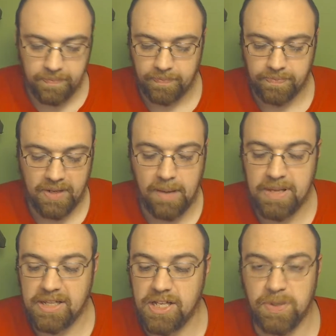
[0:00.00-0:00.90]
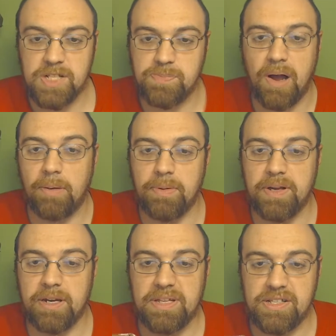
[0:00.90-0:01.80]
I mean, this one is probably going to
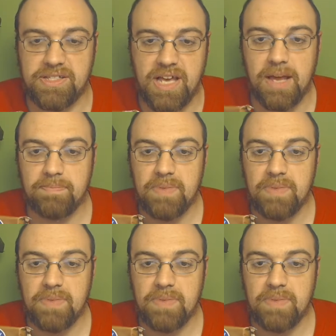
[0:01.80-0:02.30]
be the same.